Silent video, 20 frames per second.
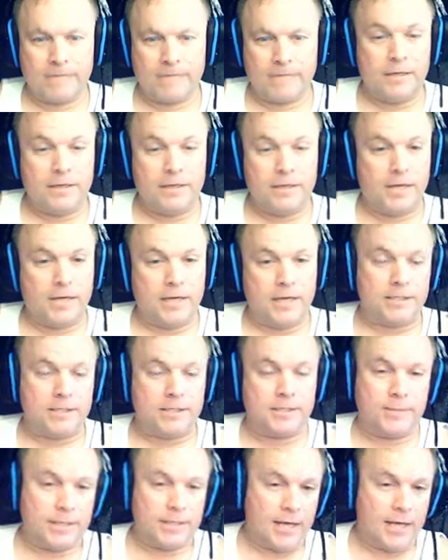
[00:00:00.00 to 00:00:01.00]
Nice thing
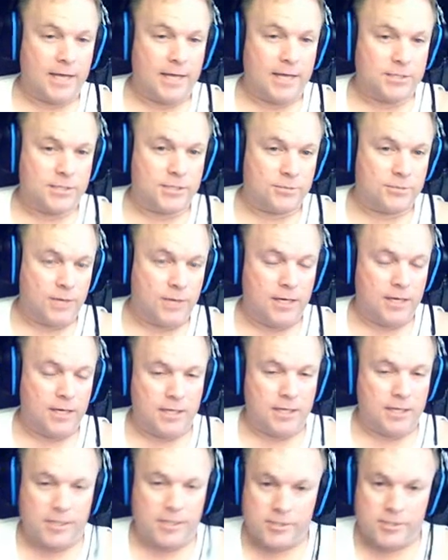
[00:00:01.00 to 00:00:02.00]
about the hatchet run
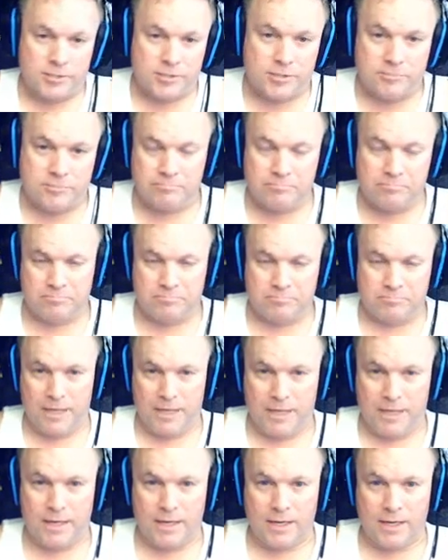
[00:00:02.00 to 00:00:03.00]
is
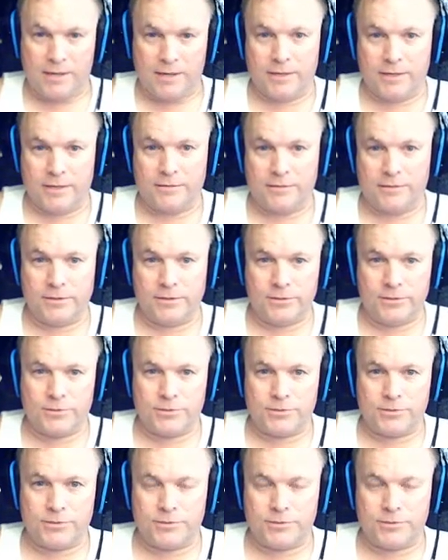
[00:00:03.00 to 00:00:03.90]
I had nothing to lose.